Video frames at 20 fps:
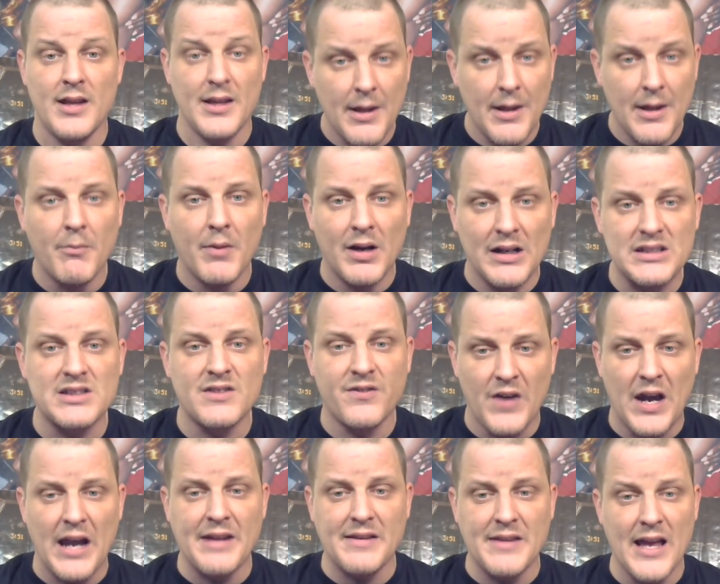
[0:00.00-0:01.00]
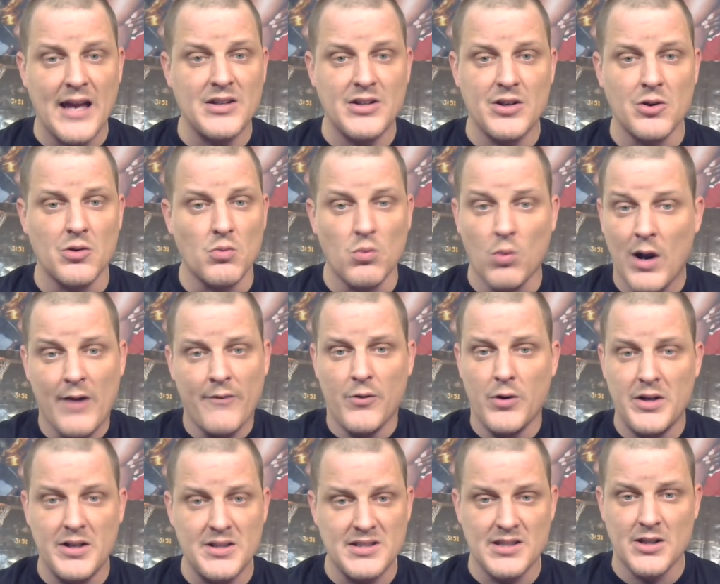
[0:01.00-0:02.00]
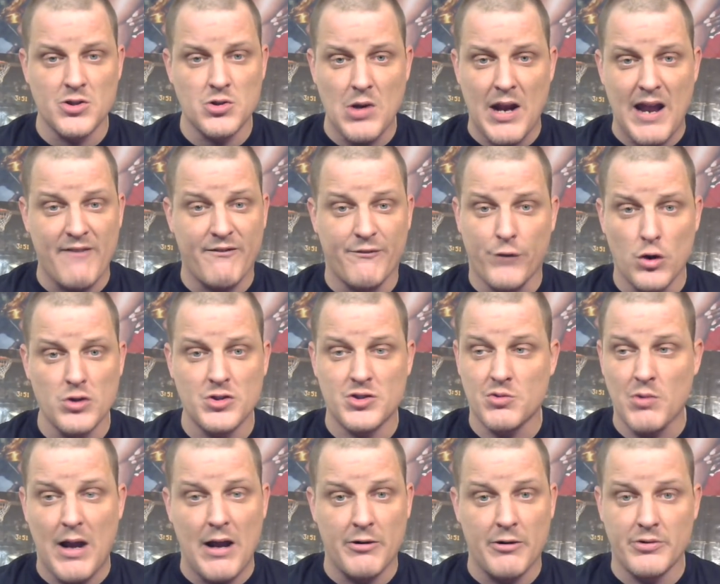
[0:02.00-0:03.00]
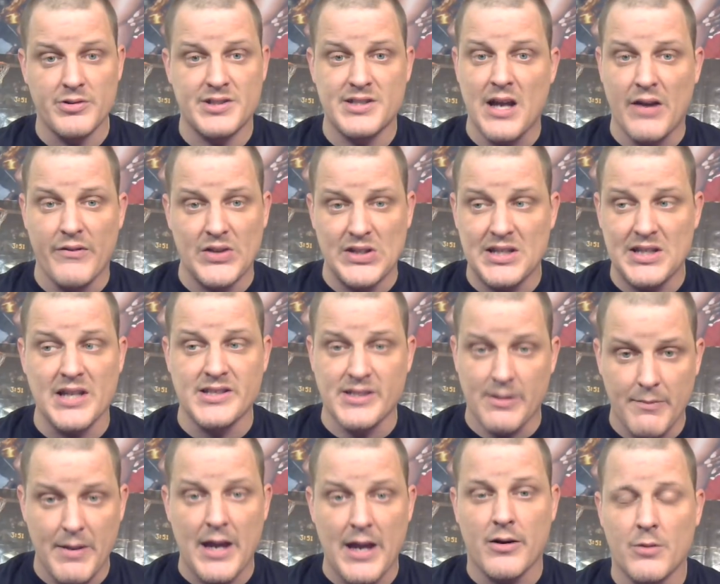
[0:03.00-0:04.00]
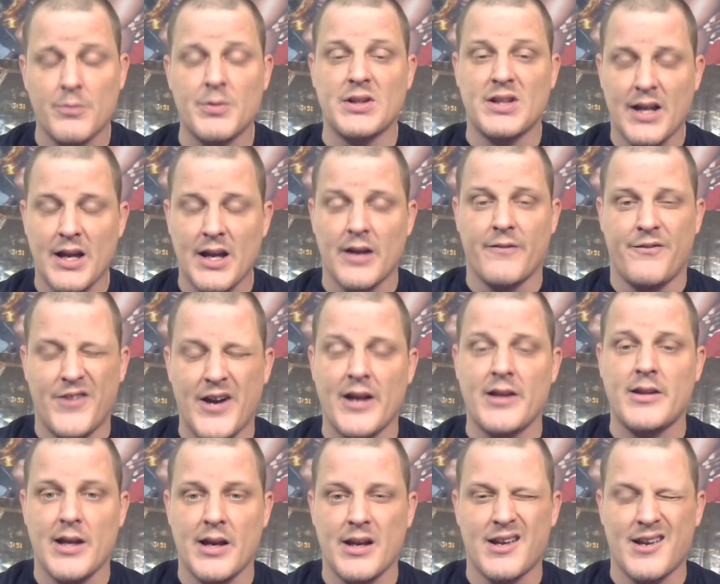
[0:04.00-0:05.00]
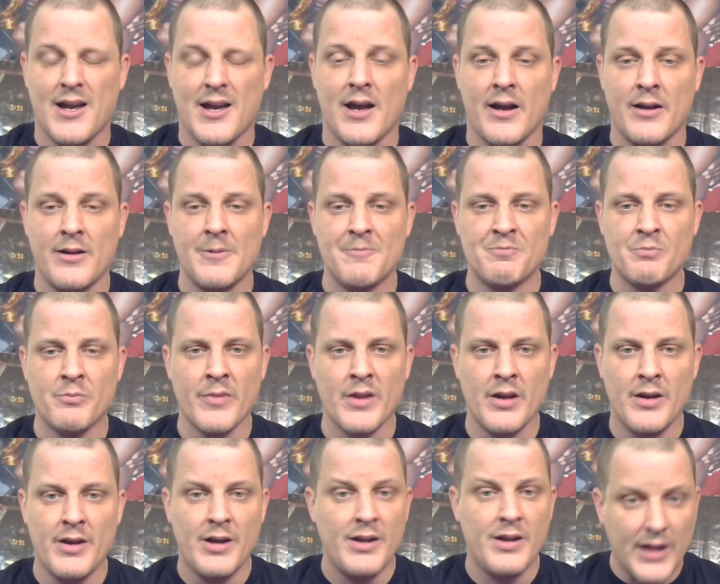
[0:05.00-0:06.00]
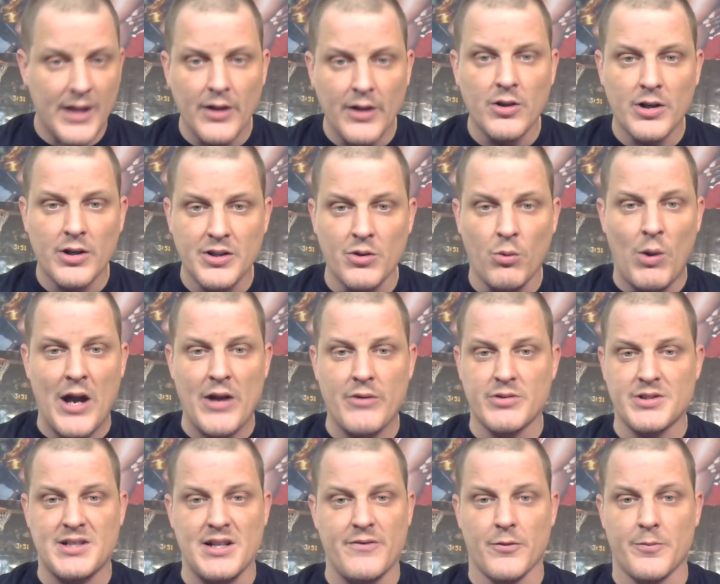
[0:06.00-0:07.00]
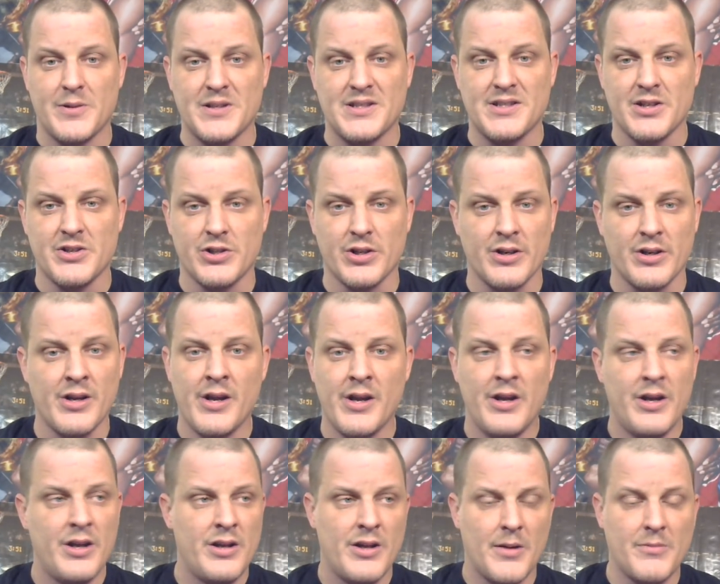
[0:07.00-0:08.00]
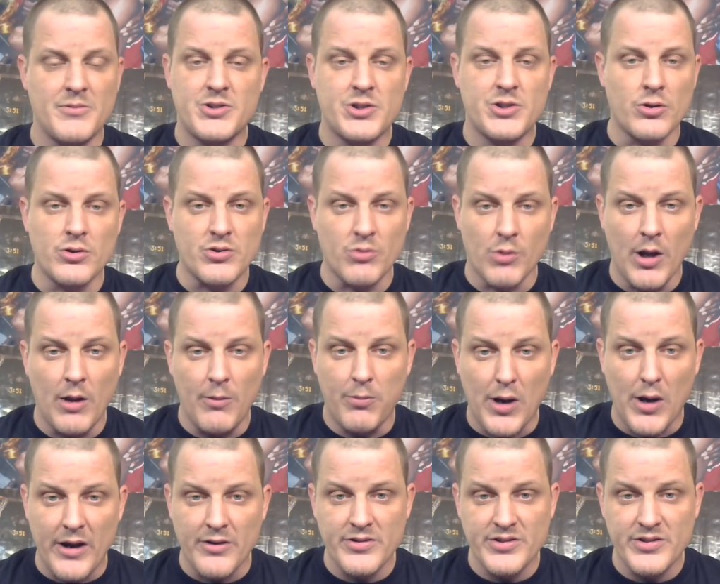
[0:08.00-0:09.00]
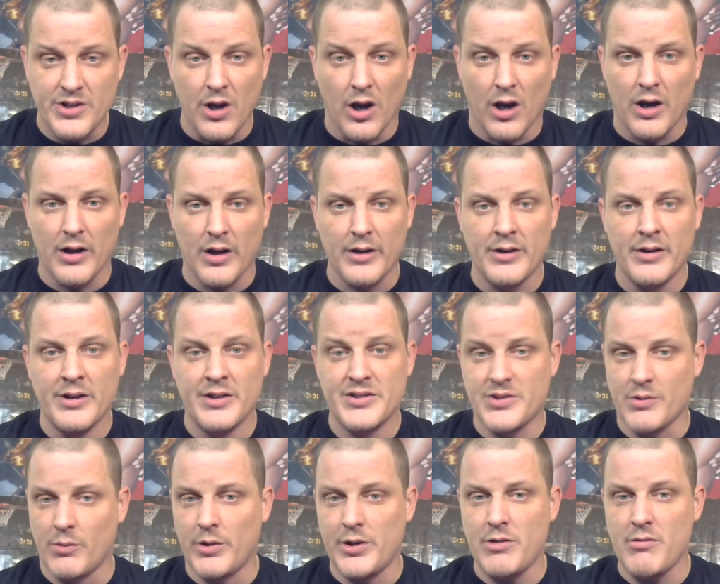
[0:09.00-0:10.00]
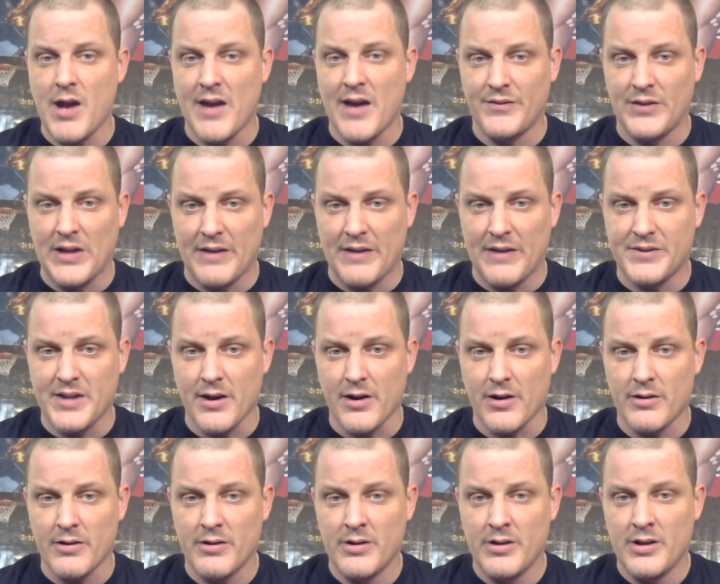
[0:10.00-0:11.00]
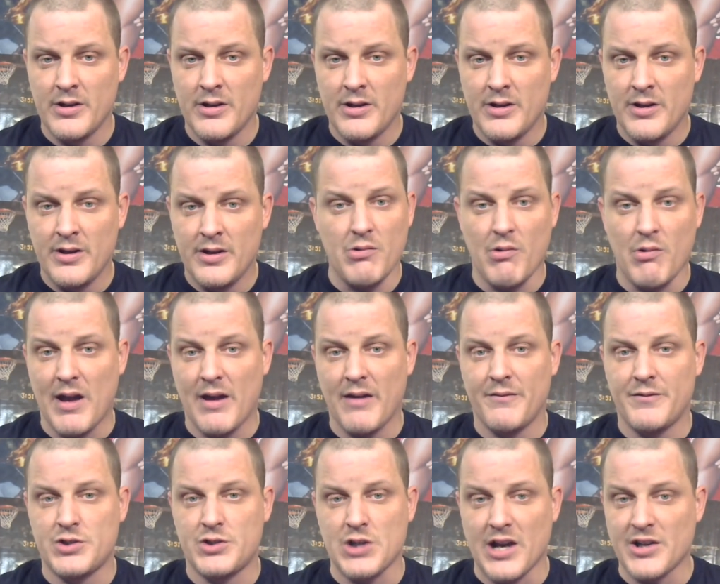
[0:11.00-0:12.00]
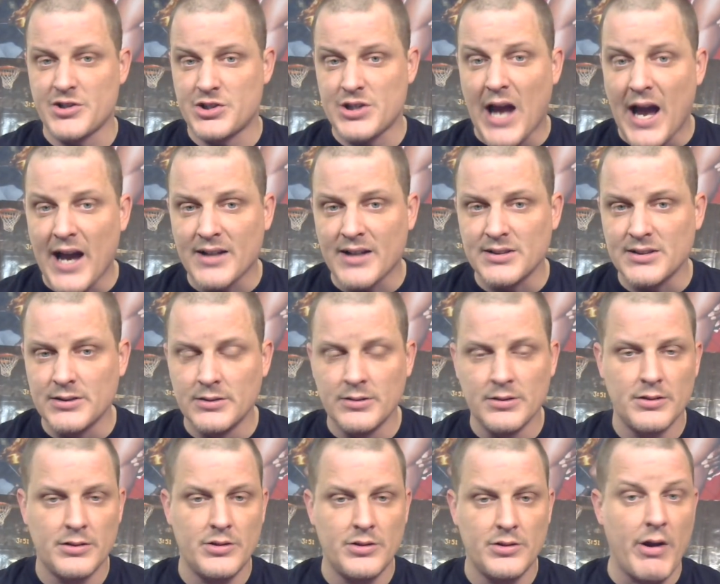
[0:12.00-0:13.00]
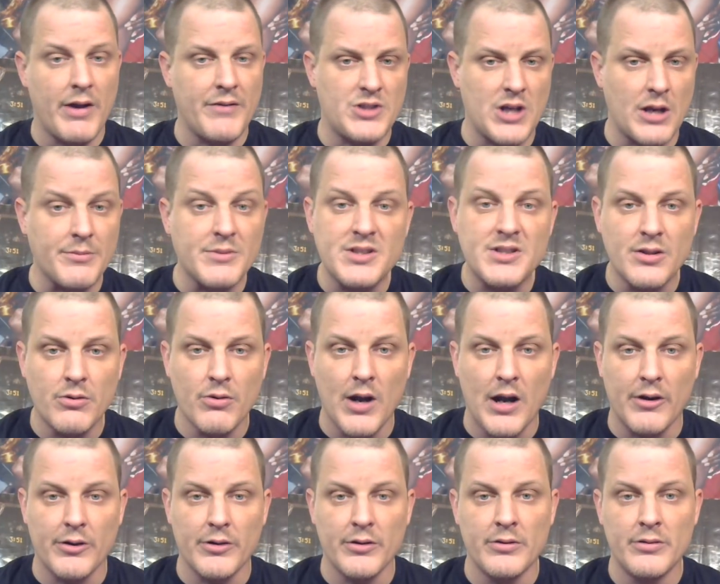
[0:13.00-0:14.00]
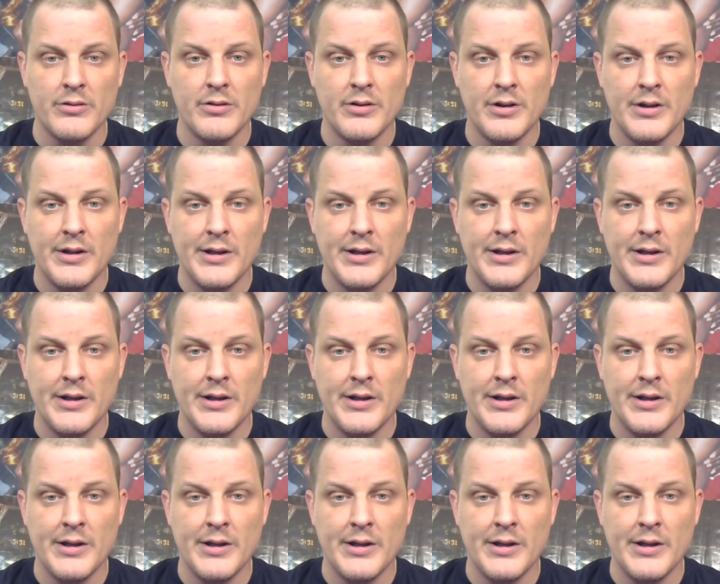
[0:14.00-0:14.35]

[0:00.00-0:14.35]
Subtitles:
and they must find that dude. Wherever it is in the draft, first round or seventh, doesn't matter, but they got to find that guy. Now look at the wide receiver position. I'm sure Terrell Pryor is gone. So what do you have left there? You have Josh Doctson. You have Jamison Crowder.